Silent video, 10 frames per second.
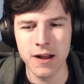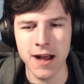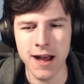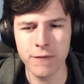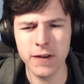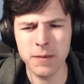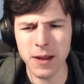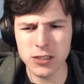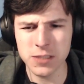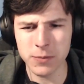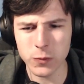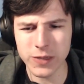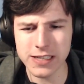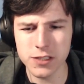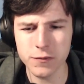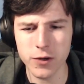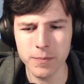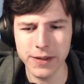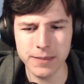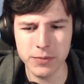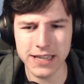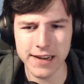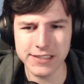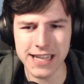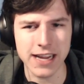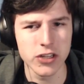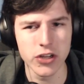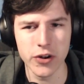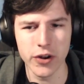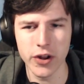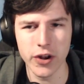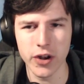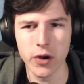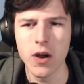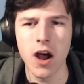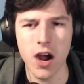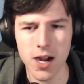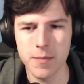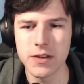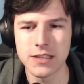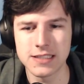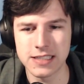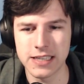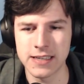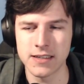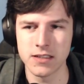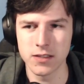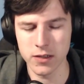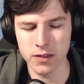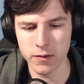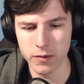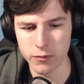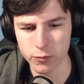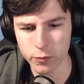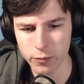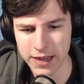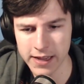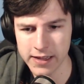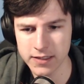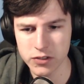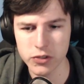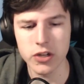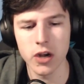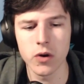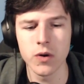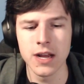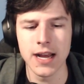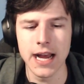I thought about spot weakness for a bit, but then I was like, no. Armaments is here the way to go.